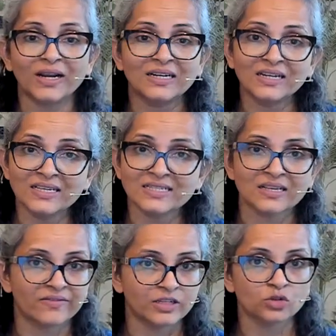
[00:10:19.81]
at least
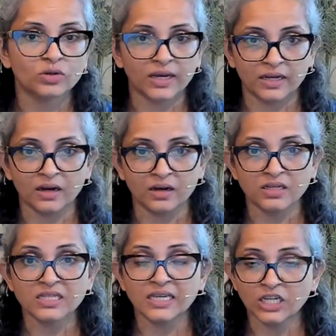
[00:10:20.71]
7 to 9
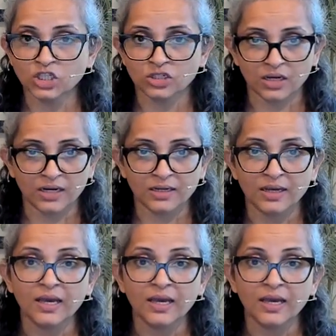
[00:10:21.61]
hours each night